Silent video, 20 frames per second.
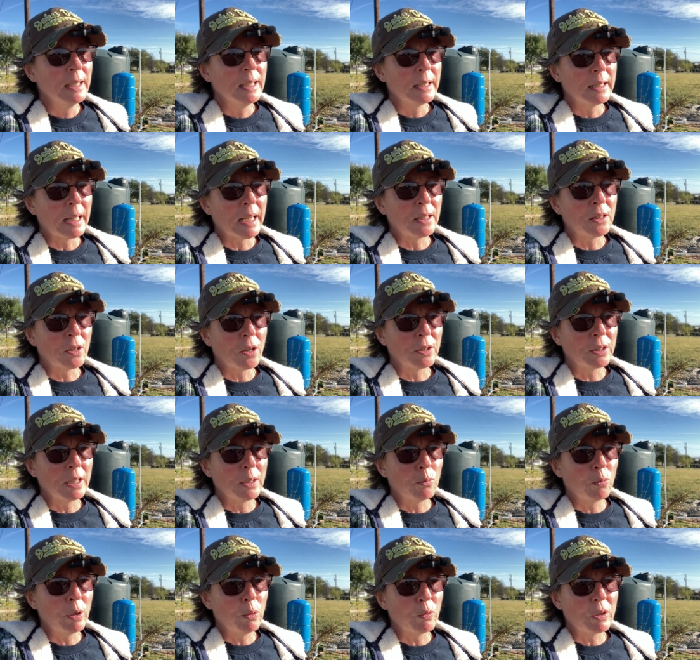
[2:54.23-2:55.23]
they thought
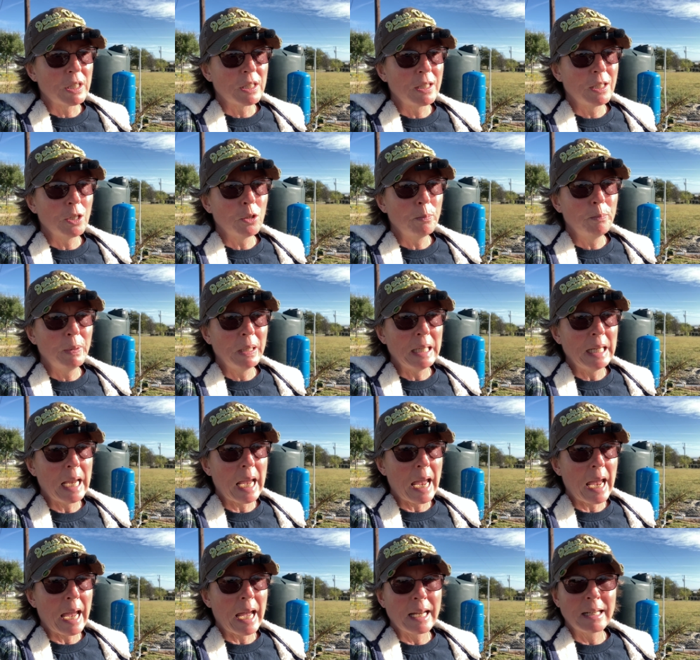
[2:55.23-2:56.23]
that we would still be
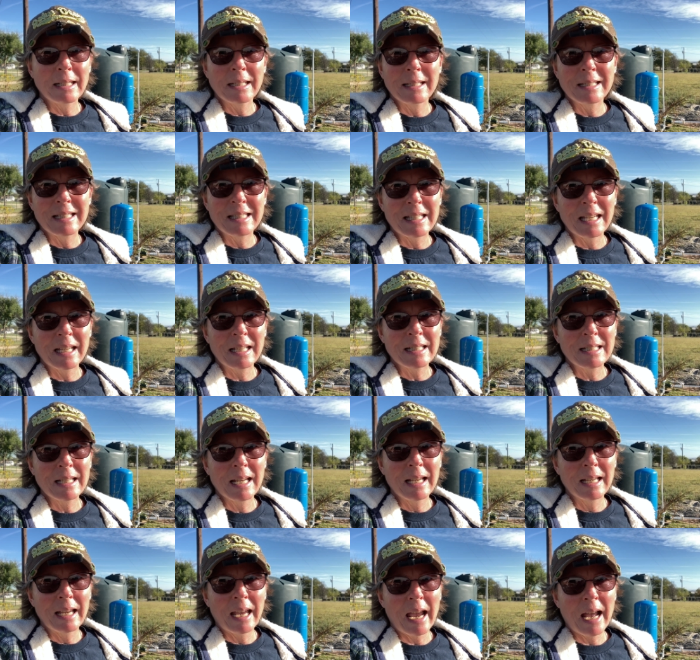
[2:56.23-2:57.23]
at six
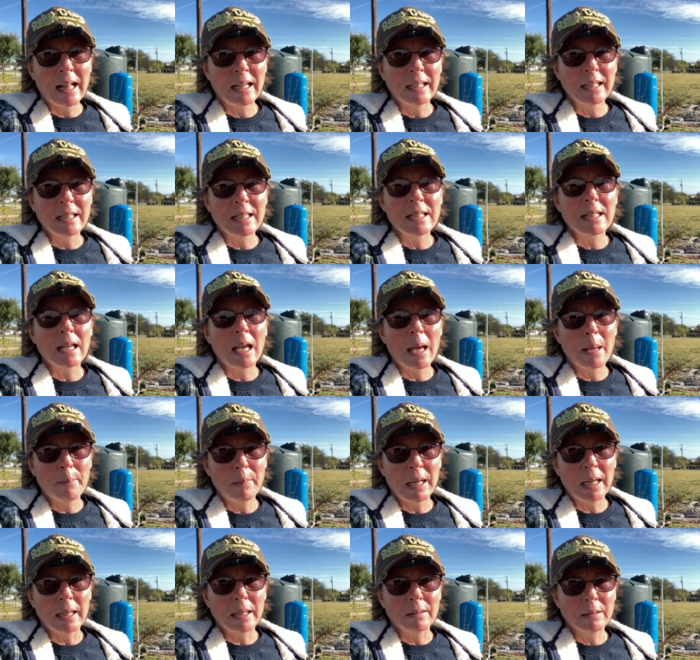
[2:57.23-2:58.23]
gallons a
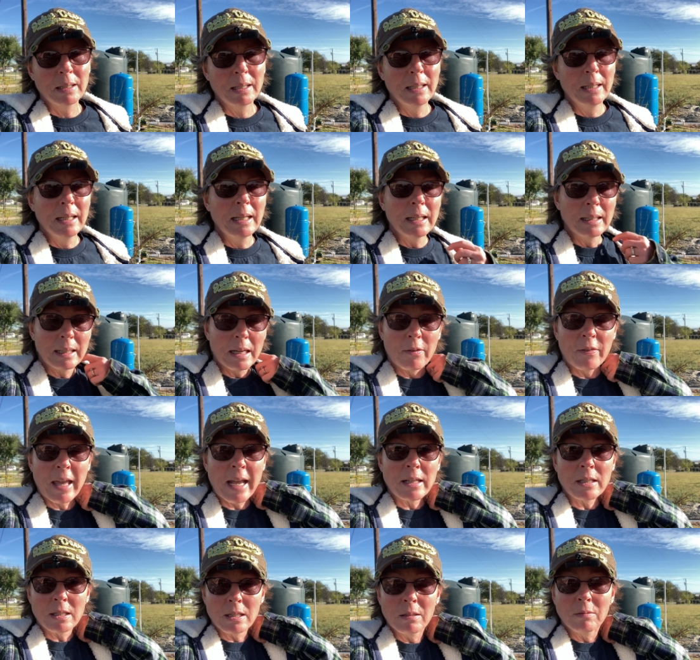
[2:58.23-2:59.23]
minute. Now
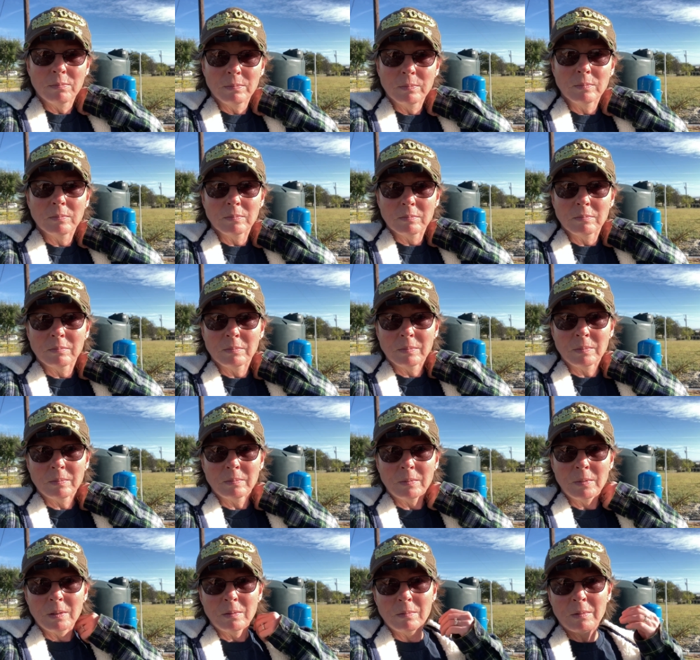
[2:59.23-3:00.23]
that's
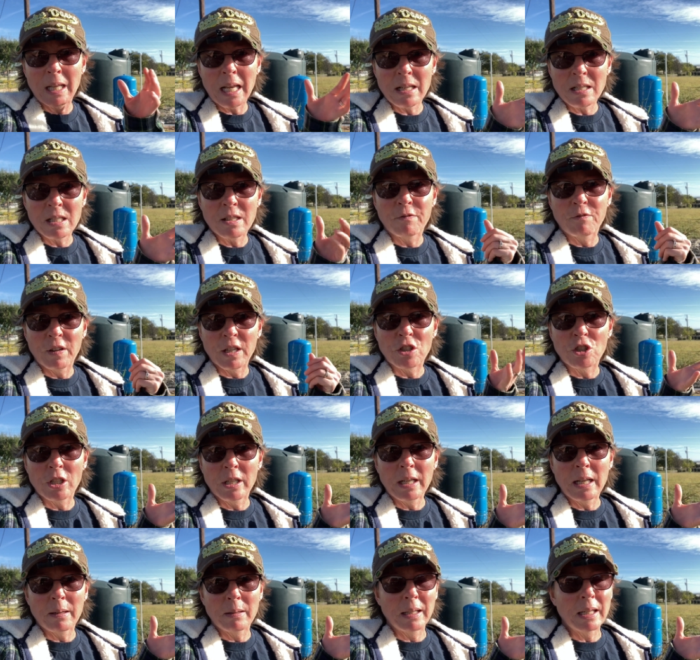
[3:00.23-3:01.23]
that's
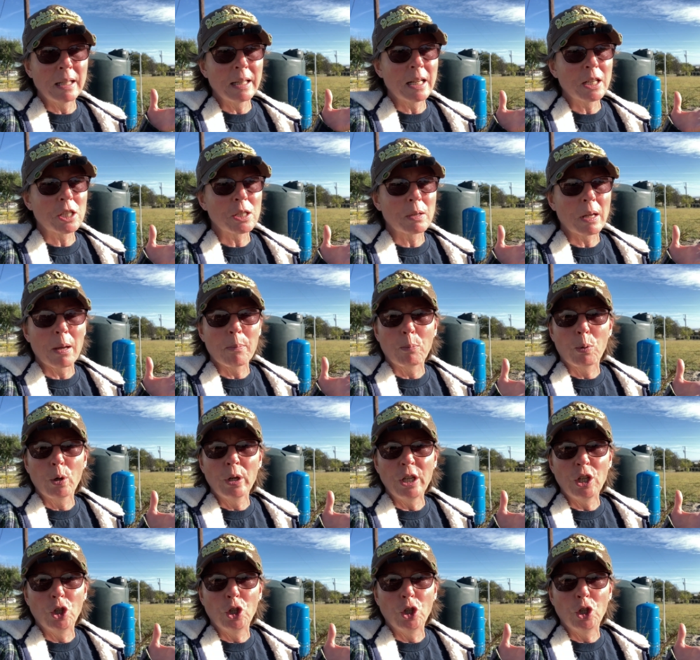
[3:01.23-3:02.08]
sufficient and, and that's a pretty